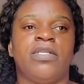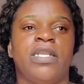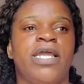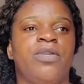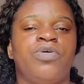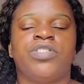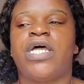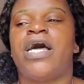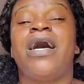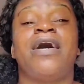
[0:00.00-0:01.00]
Guys, the
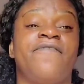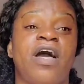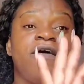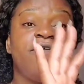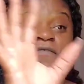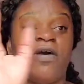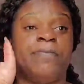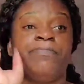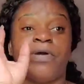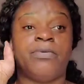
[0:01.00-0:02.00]
line was,
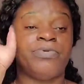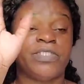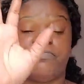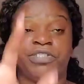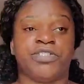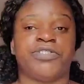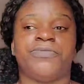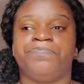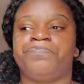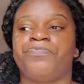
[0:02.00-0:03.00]
I'll
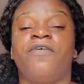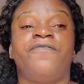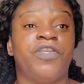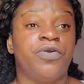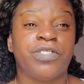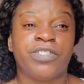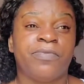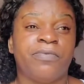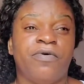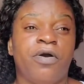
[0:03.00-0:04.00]
put a picture,
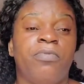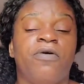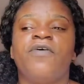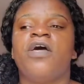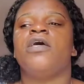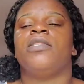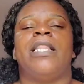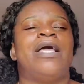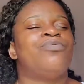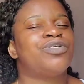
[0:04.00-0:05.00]
a video or something
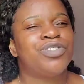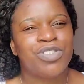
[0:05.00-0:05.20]
above.